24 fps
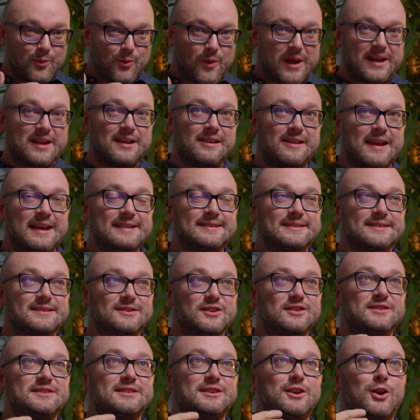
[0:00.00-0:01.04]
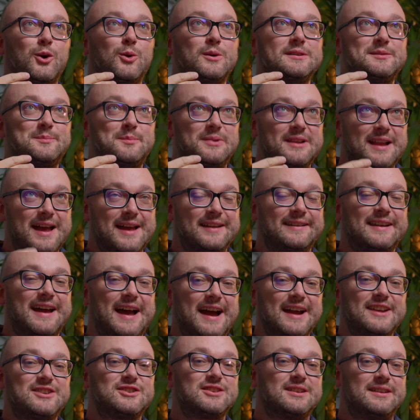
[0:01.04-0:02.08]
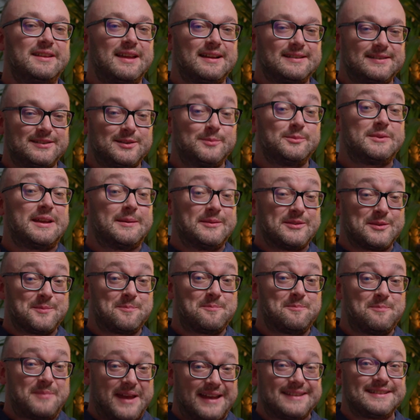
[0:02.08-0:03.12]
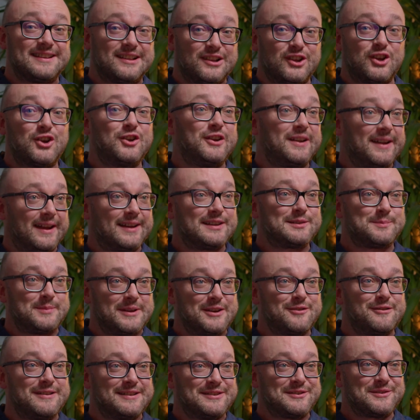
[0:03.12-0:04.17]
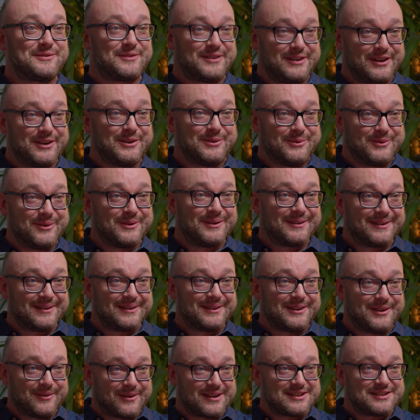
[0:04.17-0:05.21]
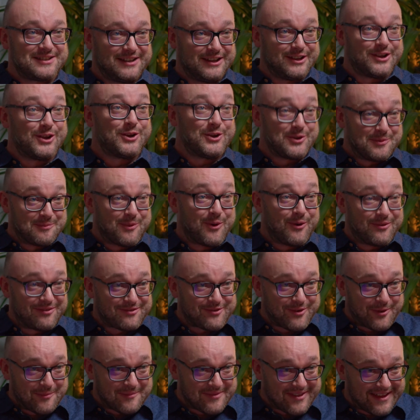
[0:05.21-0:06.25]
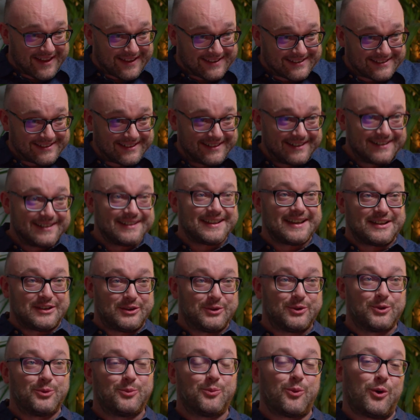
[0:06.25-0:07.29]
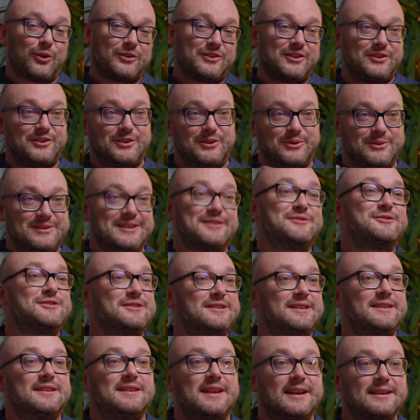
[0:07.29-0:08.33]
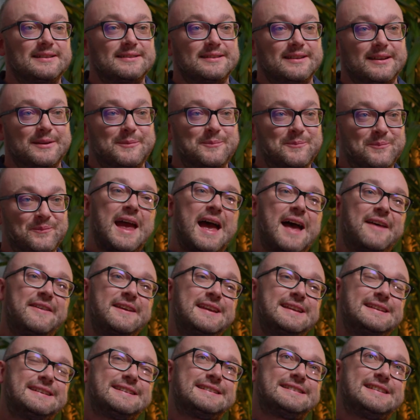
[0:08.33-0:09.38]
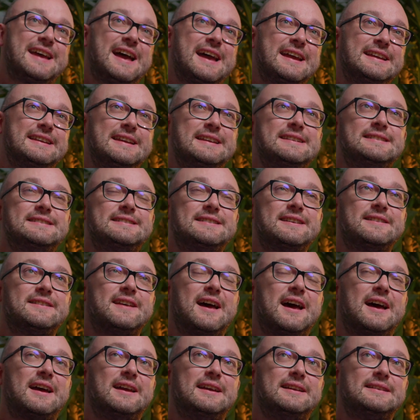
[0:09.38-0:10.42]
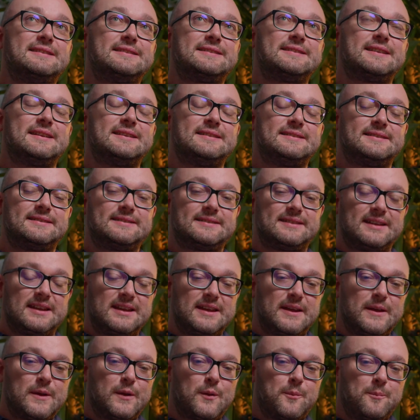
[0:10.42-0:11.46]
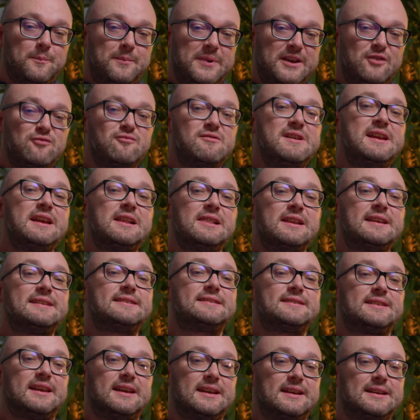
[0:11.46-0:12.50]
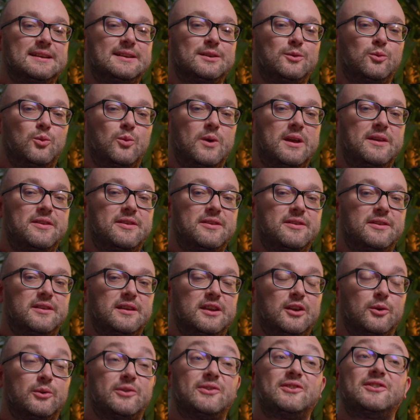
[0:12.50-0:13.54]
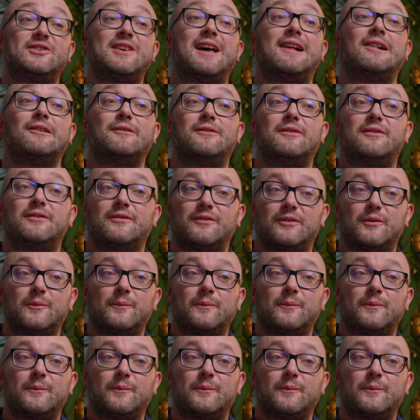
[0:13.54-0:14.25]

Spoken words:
When a lesson doesn't go as planned, actually that's sometimes a better learning experience for you. You actually learn more from that, and you know what to do differently the next time. I think tied into that is be realistic with yourself,